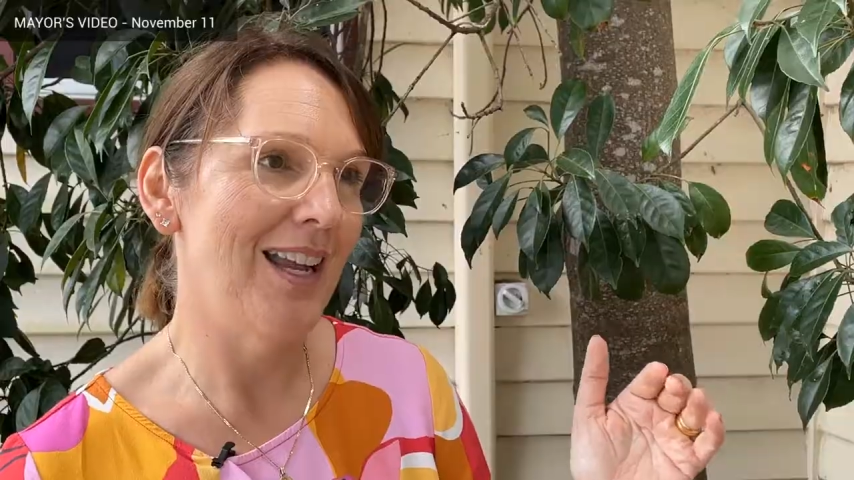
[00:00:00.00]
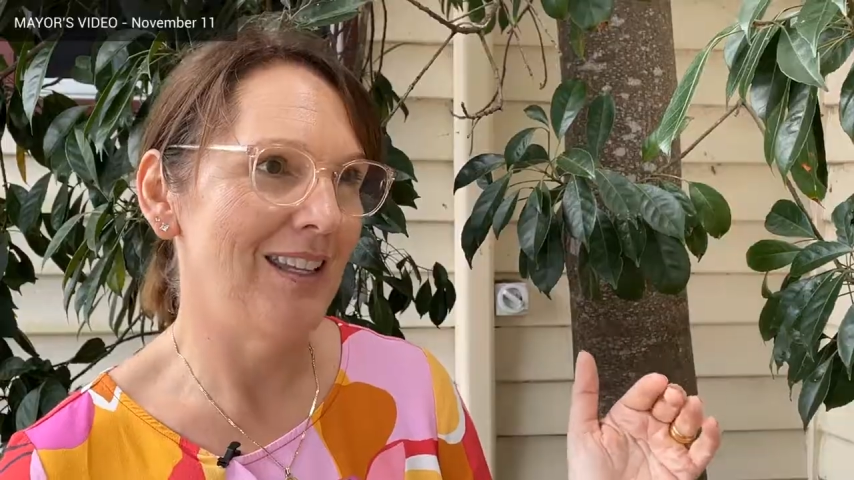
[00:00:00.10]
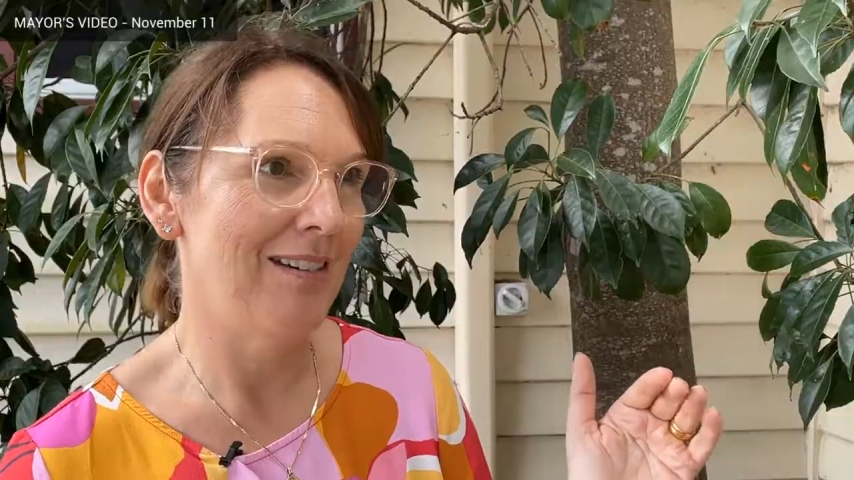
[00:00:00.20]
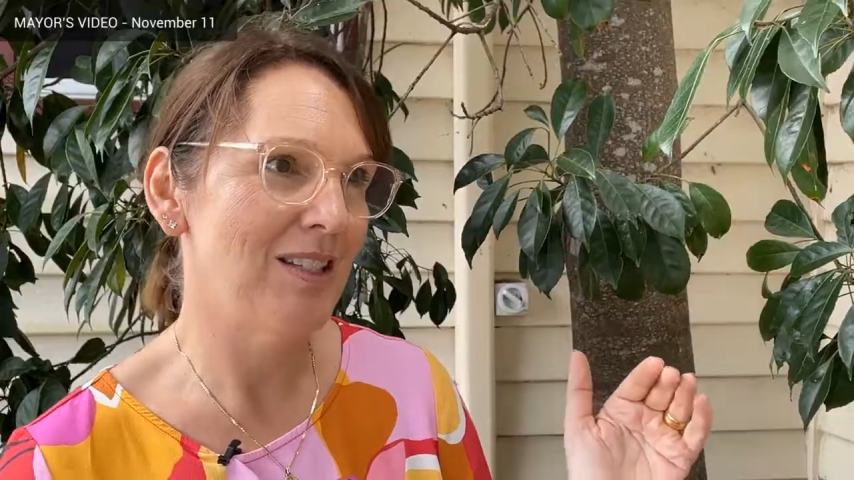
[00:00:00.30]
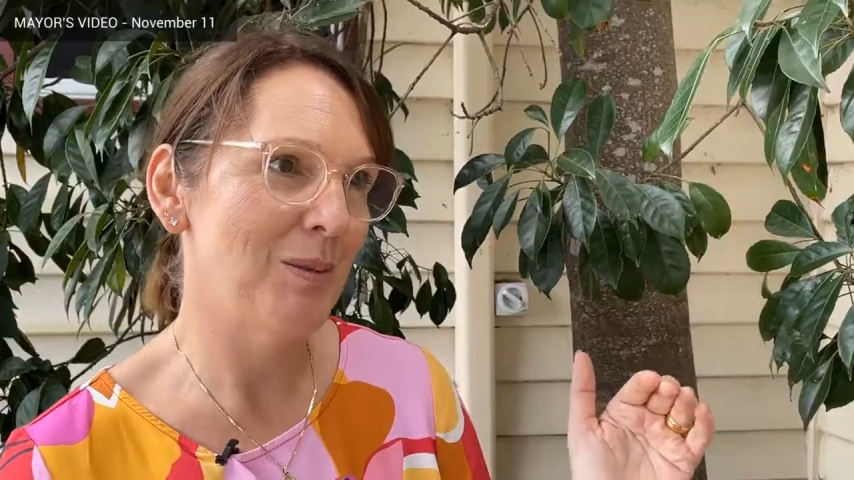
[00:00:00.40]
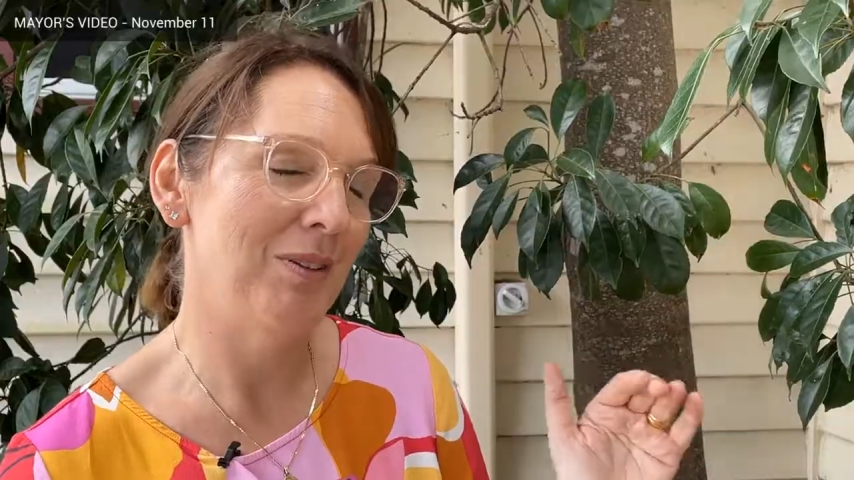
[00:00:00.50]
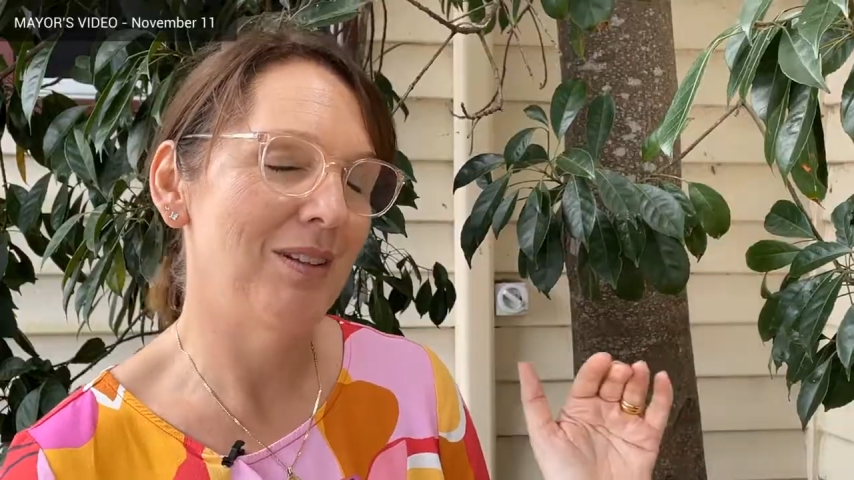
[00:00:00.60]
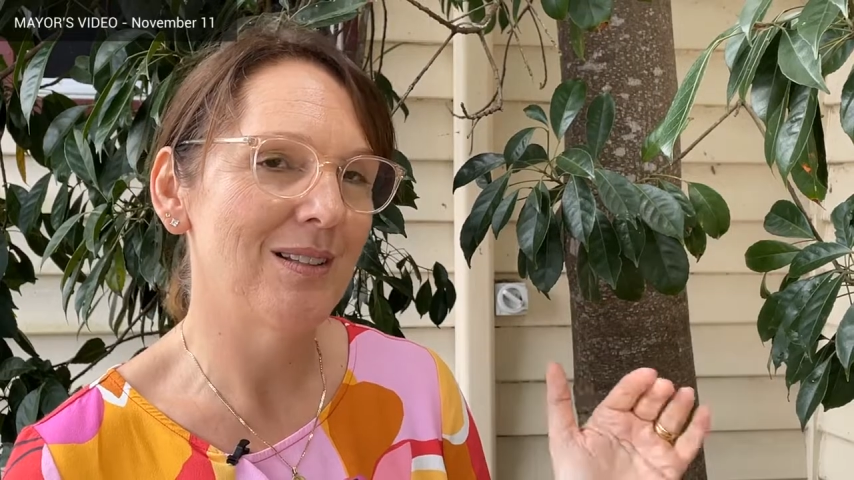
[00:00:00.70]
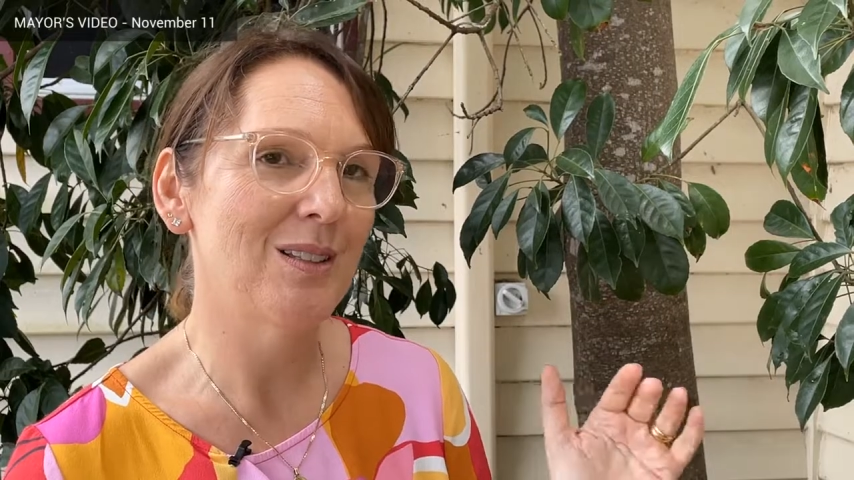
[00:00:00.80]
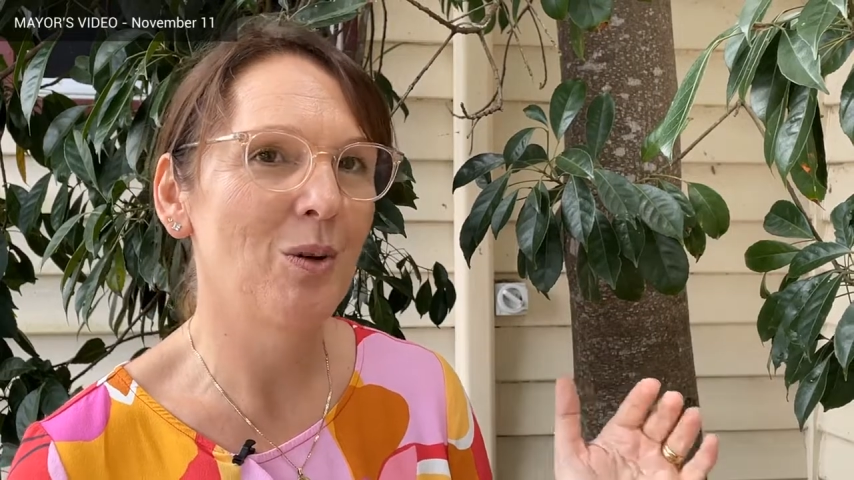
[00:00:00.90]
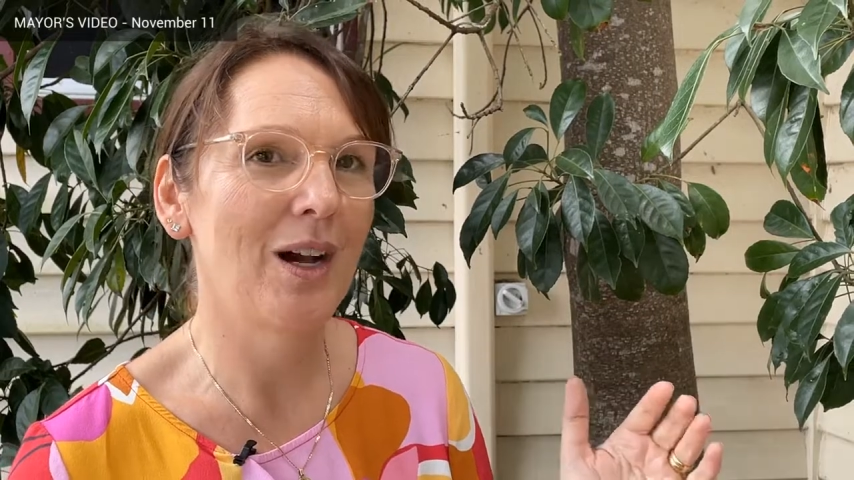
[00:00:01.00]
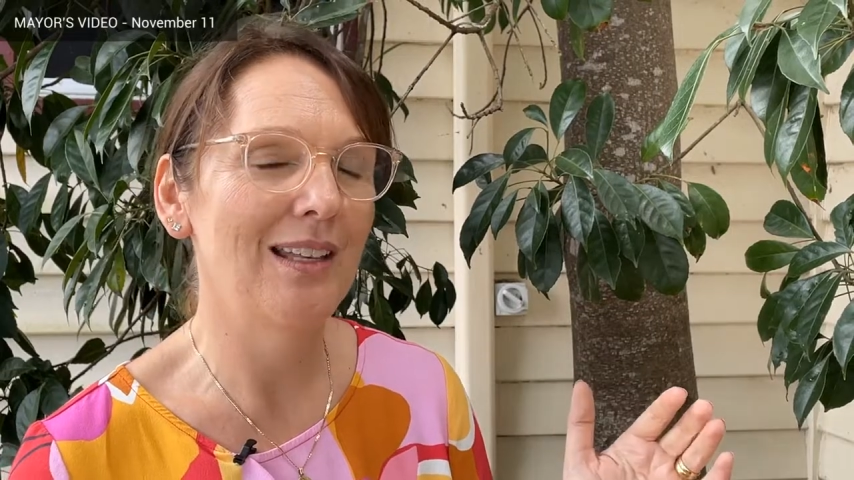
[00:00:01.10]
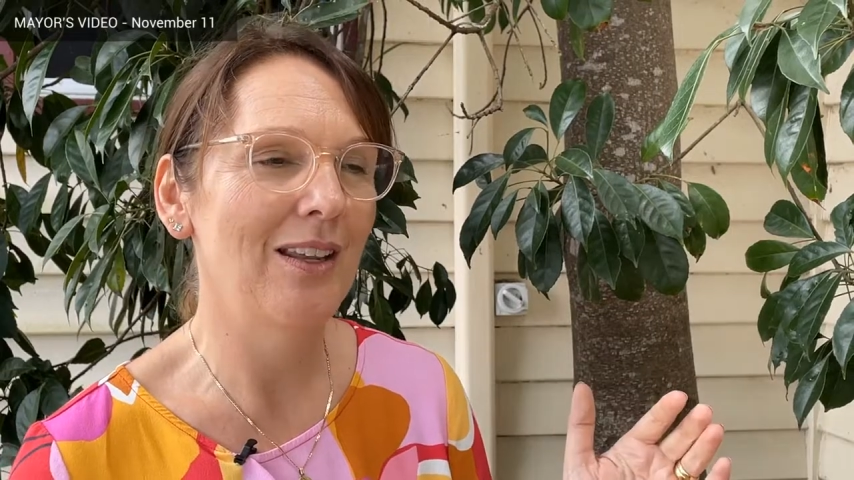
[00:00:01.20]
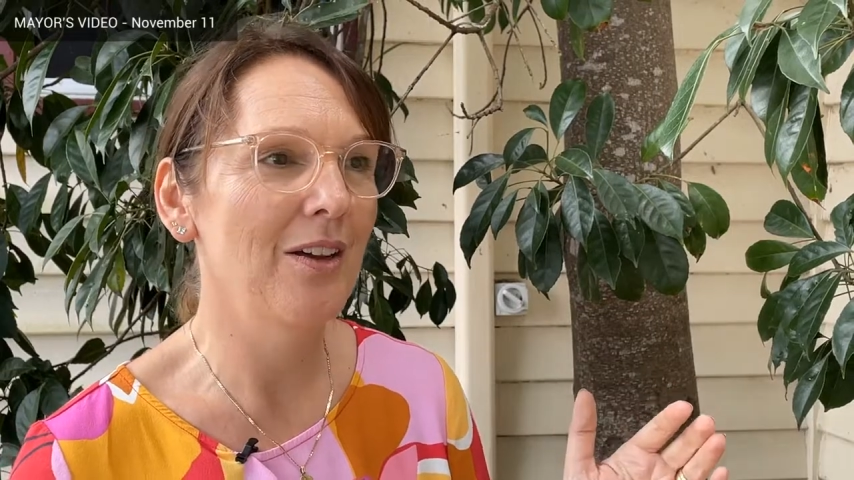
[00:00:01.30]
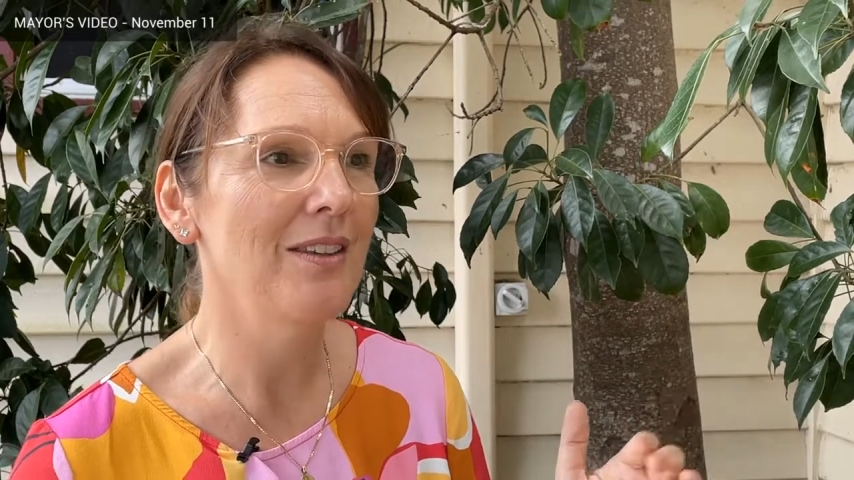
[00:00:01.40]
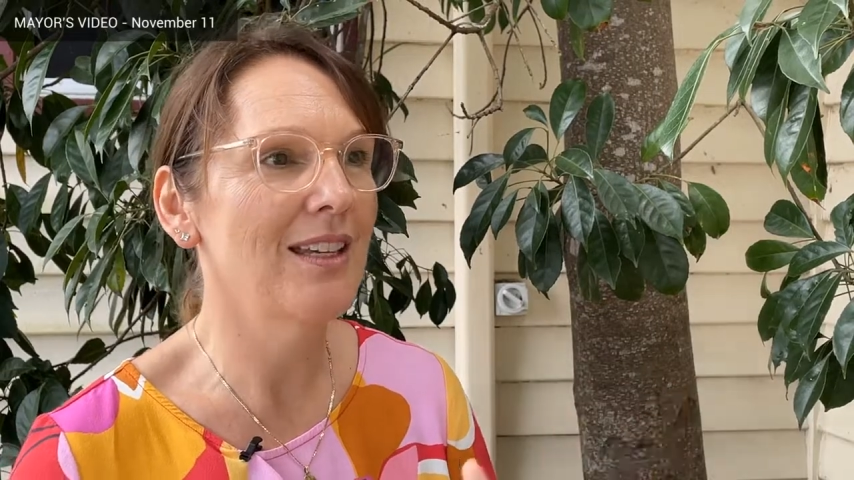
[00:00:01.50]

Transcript: and their experience is quite low,